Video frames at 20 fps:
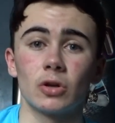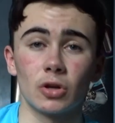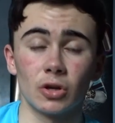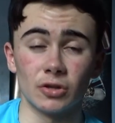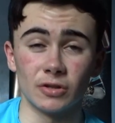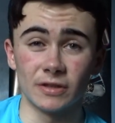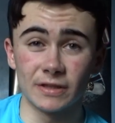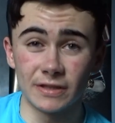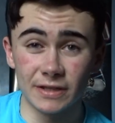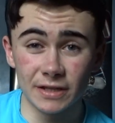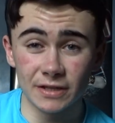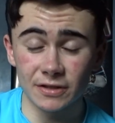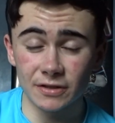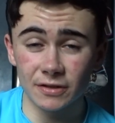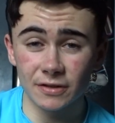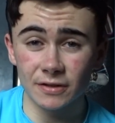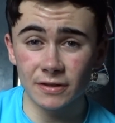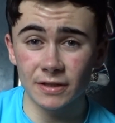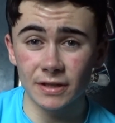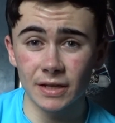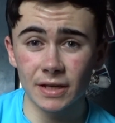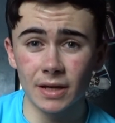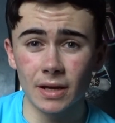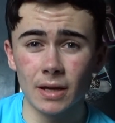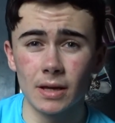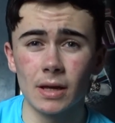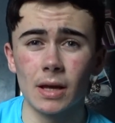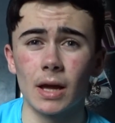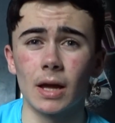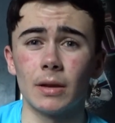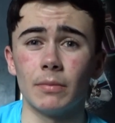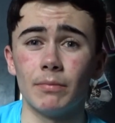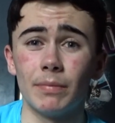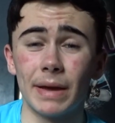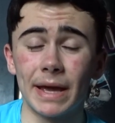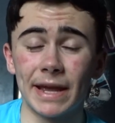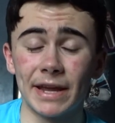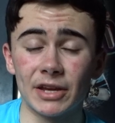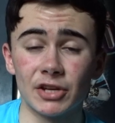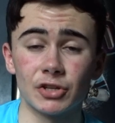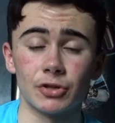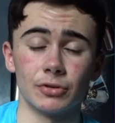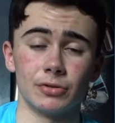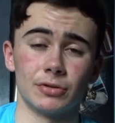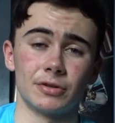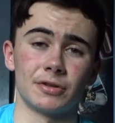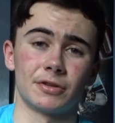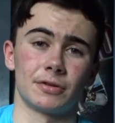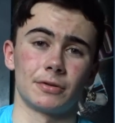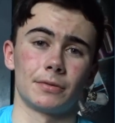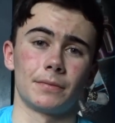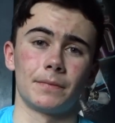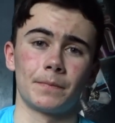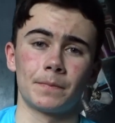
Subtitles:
consistency and patience.